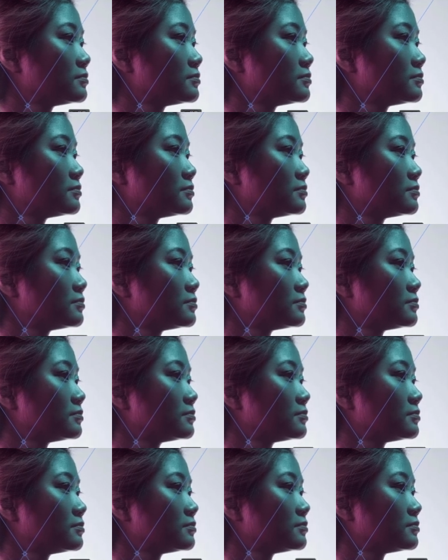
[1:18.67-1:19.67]

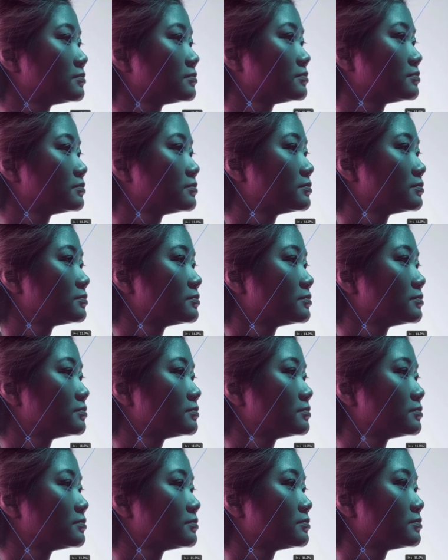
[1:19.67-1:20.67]

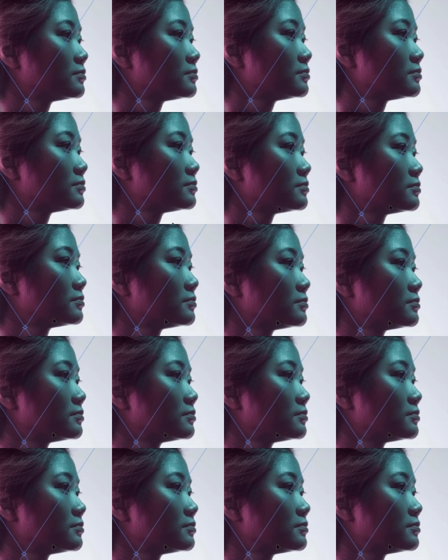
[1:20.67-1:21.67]

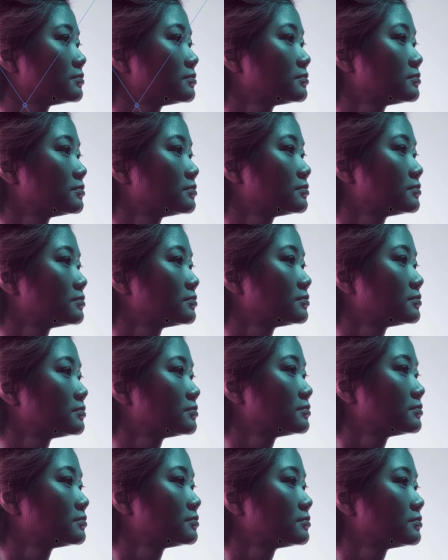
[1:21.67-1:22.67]

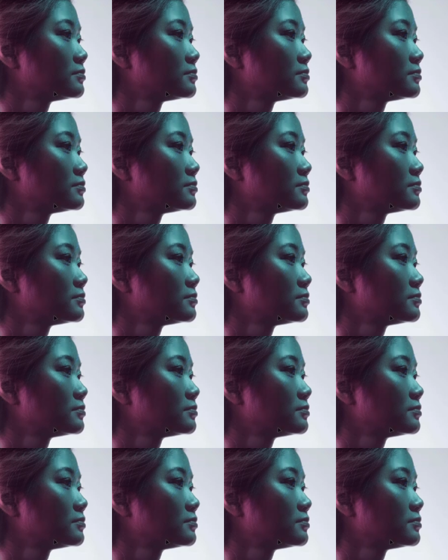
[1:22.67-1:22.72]
(no one is talking)